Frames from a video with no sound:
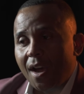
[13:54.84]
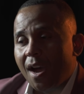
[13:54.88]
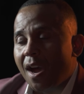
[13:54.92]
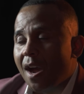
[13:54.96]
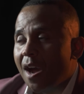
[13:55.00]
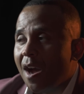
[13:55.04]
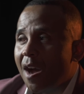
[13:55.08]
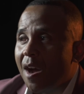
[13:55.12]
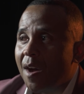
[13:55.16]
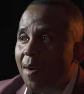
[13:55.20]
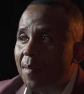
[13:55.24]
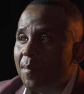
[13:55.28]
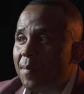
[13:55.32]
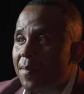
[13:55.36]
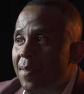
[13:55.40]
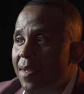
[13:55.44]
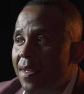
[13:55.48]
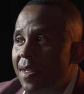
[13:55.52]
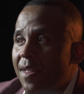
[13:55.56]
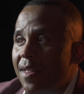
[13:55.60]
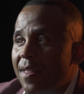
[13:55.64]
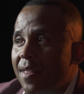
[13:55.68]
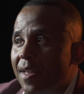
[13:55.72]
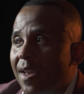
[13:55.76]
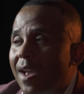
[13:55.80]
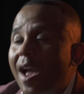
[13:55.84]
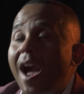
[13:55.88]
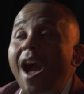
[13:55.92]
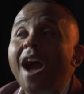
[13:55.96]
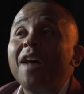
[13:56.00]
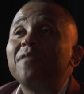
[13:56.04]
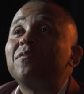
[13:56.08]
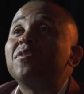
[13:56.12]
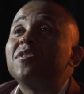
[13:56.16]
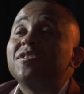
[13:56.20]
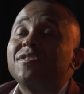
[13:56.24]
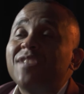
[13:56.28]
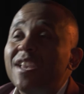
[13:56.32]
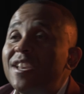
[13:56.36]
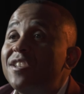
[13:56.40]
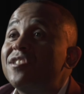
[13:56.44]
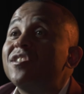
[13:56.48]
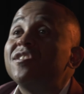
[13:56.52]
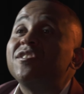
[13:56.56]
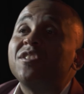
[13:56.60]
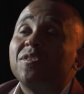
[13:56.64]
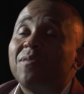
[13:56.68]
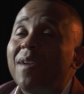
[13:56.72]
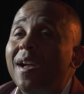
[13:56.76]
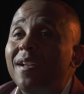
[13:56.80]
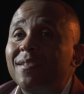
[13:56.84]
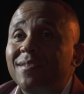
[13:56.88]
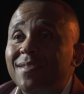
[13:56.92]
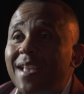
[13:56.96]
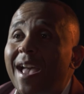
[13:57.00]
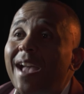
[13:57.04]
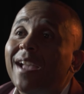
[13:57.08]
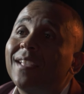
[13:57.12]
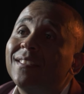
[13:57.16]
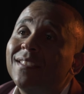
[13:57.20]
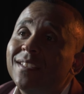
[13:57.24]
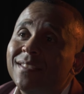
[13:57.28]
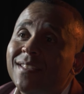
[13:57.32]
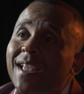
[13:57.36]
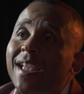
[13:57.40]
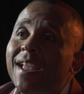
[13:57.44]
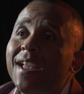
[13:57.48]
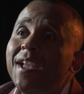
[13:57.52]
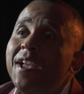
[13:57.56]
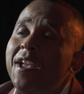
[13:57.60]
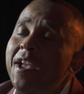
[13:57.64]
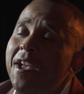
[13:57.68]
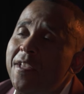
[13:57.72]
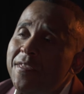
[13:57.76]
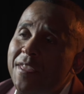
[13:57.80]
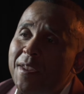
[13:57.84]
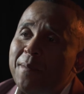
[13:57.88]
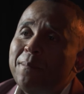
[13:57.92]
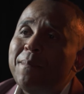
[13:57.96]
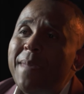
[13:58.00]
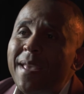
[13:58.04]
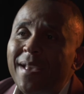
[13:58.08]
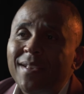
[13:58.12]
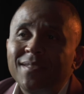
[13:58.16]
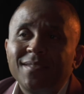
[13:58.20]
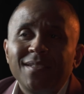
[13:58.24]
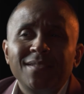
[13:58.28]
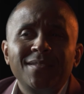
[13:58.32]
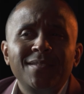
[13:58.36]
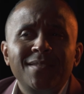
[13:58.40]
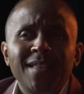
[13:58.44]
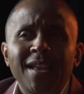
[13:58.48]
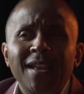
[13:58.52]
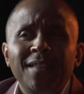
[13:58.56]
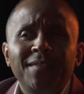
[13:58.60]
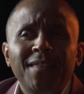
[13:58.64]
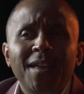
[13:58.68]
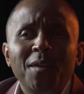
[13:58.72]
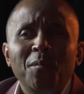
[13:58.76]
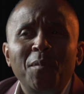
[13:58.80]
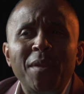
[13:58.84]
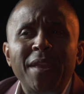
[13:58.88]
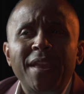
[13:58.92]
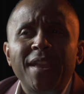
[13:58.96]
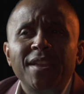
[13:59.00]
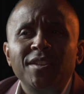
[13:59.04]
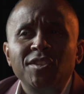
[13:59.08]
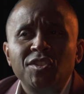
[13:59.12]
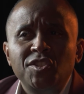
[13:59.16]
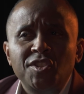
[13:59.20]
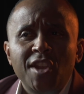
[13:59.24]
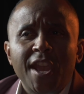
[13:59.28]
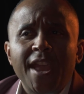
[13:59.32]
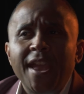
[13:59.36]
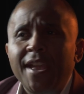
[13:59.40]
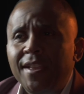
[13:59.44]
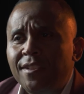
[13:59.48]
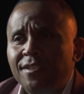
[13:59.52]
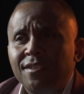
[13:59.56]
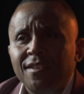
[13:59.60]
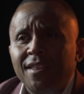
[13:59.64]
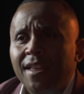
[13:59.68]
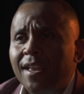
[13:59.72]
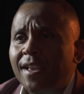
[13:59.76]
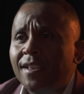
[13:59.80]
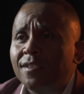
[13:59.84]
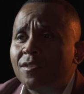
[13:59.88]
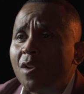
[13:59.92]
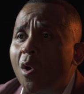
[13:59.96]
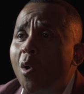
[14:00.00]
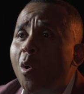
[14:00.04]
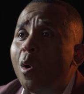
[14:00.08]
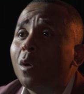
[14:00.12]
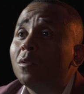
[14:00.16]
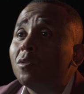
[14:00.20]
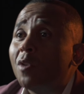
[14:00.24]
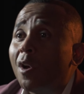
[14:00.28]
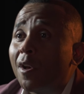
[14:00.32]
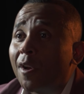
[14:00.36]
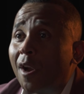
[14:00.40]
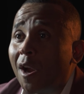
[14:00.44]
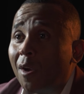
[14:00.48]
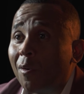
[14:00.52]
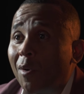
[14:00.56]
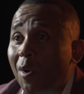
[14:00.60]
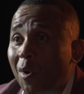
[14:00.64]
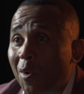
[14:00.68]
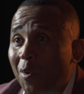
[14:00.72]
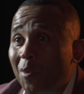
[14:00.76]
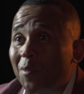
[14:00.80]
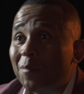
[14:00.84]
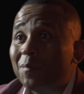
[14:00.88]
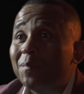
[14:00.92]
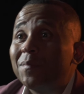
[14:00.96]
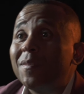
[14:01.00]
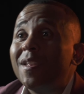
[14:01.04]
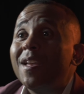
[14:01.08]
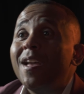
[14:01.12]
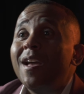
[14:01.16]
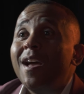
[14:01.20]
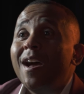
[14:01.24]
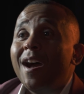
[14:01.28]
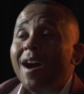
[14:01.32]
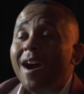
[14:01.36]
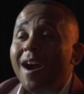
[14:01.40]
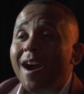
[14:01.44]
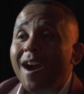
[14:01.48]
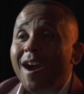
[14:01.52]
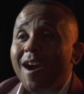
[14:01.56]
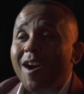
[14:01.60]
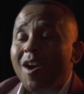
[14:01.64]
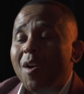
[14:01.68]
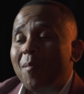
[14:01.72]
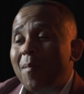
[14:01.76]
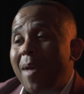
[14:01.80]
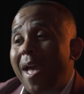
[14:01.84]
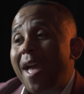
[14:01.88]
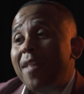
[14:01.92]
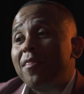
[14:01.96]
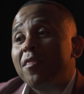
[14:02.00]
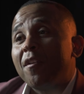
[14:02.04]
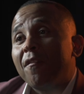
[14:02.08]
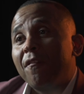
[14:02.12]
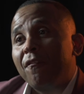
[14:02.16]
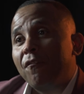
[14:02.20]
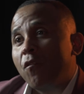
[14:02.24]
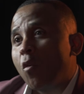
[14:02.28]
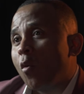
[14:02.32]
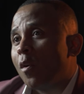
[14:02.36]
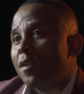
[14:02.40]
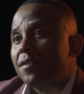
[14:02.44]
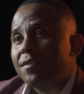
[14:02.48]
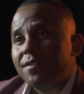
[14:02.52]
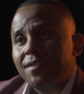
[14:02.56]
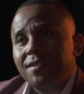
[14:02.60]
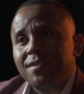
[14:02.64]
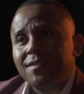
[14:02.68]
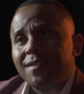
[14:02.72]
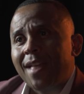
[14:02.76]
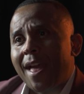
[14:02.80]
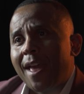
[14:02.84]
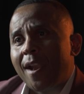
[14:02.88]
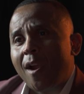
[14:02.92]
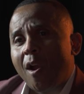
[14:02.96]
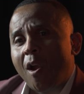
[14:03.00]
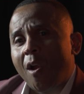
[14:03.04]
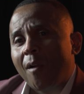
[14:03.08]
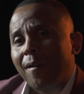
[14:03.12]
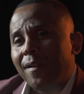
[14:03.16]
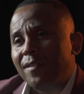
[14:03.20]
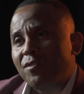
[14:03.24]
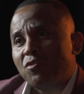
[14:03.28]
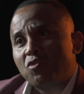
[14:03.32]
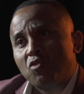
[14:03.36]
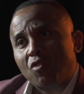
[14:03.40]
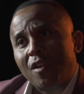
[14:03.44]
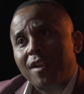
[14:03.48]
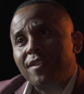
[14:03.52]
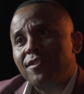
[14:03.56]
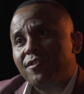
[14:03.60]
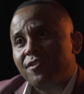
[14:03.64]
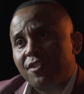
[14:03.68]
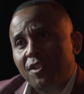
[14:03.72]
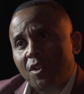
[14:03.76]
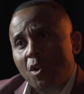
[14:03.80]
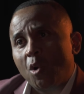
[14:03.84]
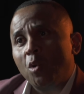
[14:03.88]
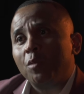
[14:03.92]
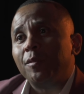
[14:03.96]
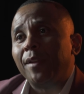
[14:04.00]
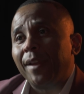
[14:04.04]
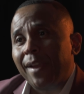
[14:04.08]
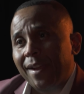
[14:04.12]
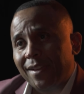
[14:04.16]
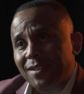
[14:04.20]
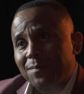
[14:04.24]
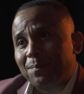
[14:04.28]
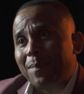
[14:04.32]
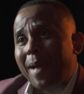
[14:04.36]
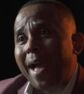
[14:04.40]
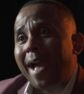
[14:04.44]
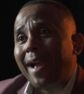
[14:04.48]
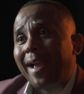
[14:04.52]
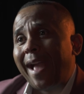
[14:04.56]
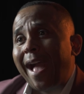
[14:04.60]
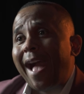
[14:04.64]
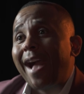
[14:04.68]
the conversations around tech today that makes us think that we can change things all on our own. And the forces that are entrenched and holding us back